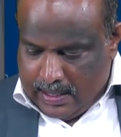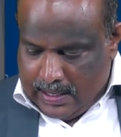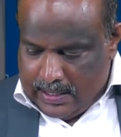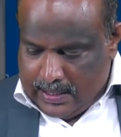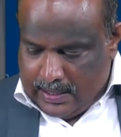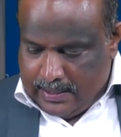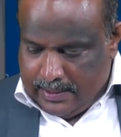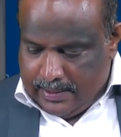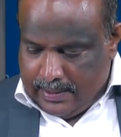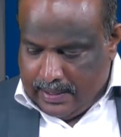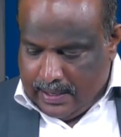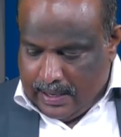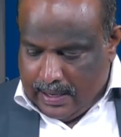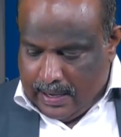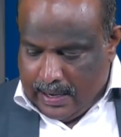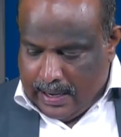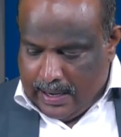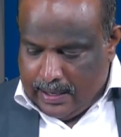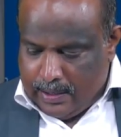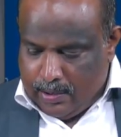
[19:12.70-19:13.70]
yes,
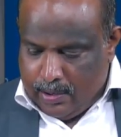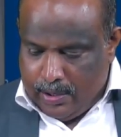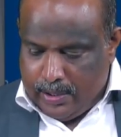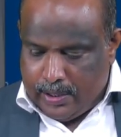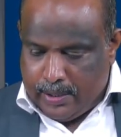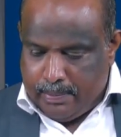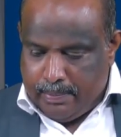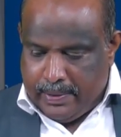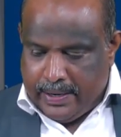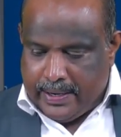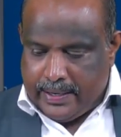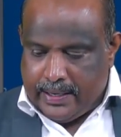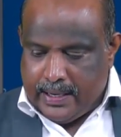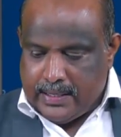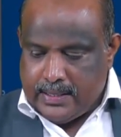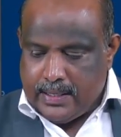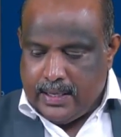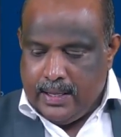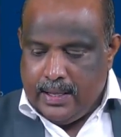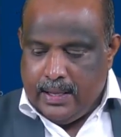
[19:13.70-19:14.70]
I am going to make
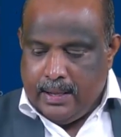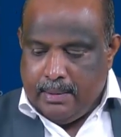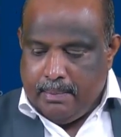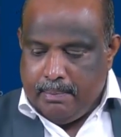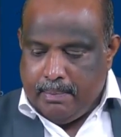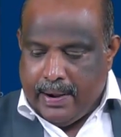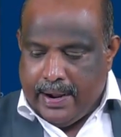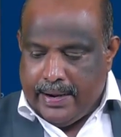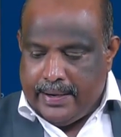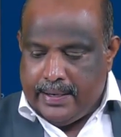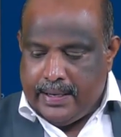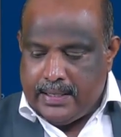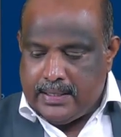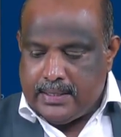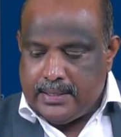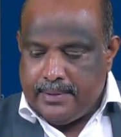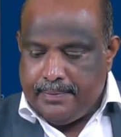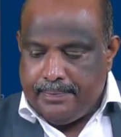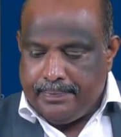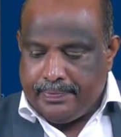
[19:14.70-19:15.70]
it as
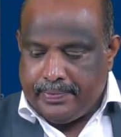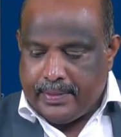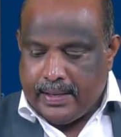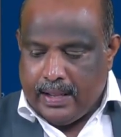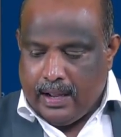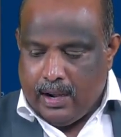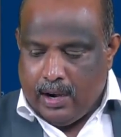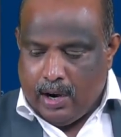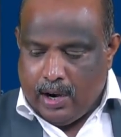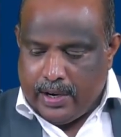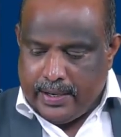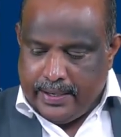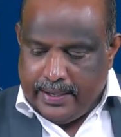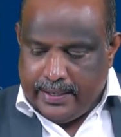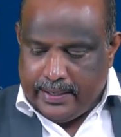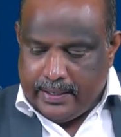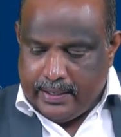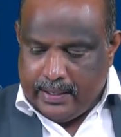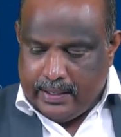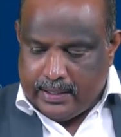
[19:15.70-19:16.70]
minus or
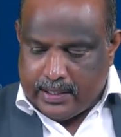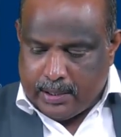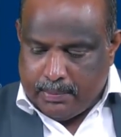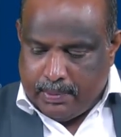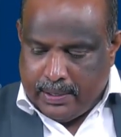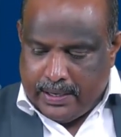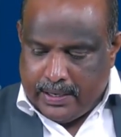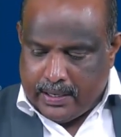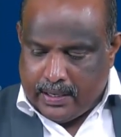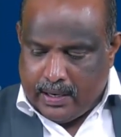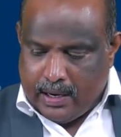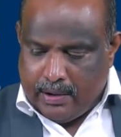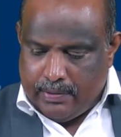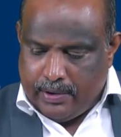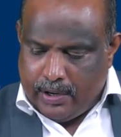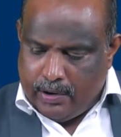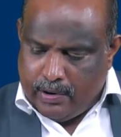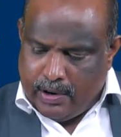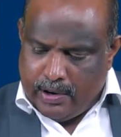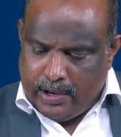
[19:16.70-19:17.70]
in triple integral
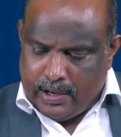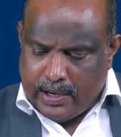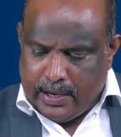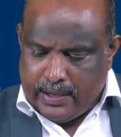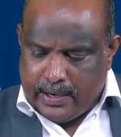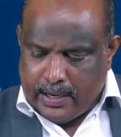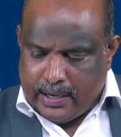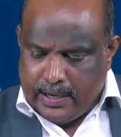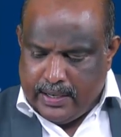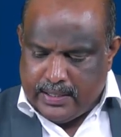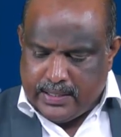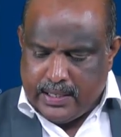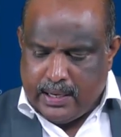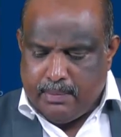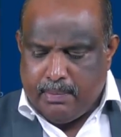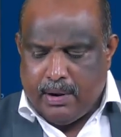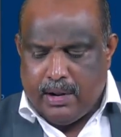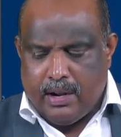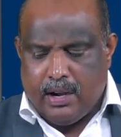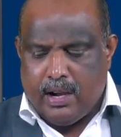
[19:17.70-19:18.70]
of, even you can take
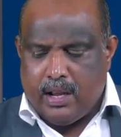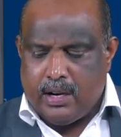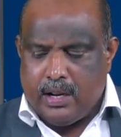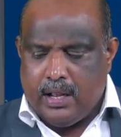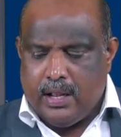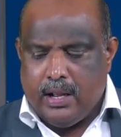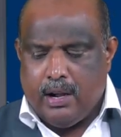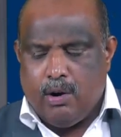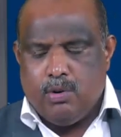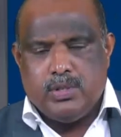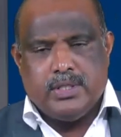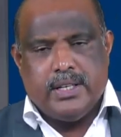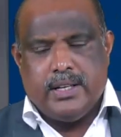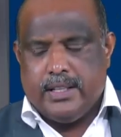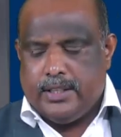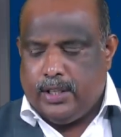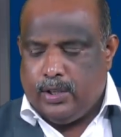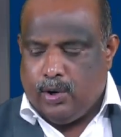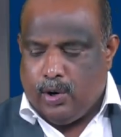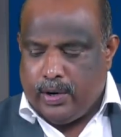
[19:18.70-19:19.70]
inside my or
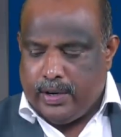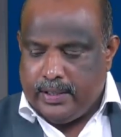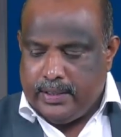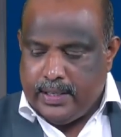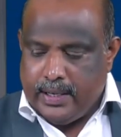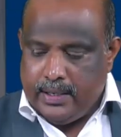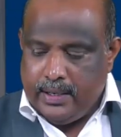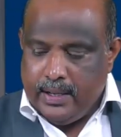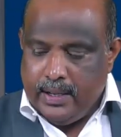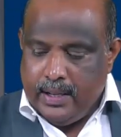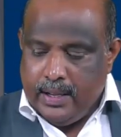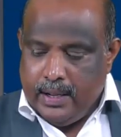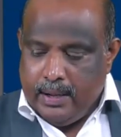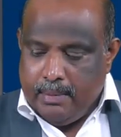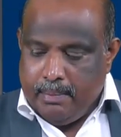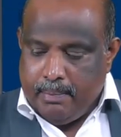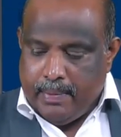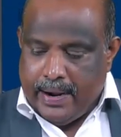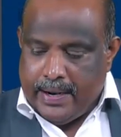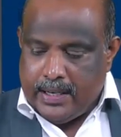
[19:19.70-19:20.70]
outside, nothing wrong in that,
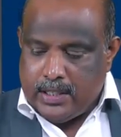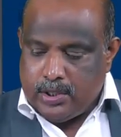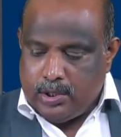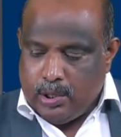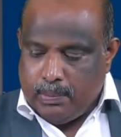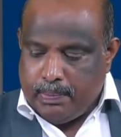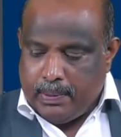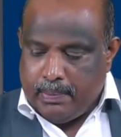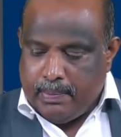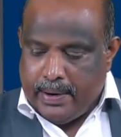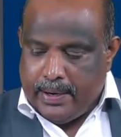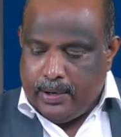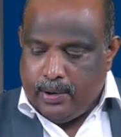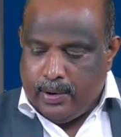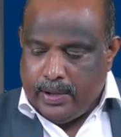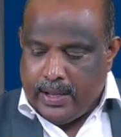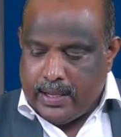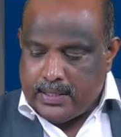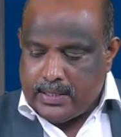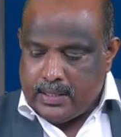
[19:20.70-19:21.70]
minus dou P by
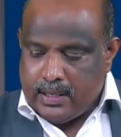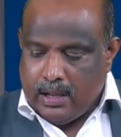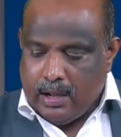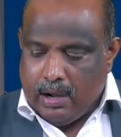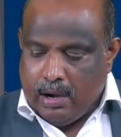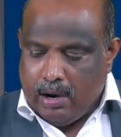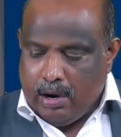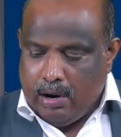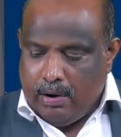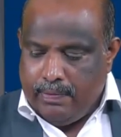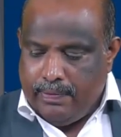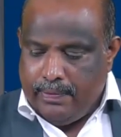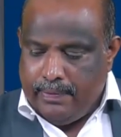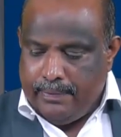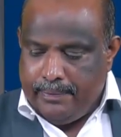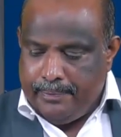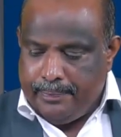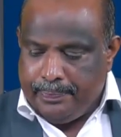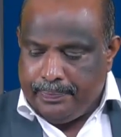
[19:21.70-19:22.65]
dou X of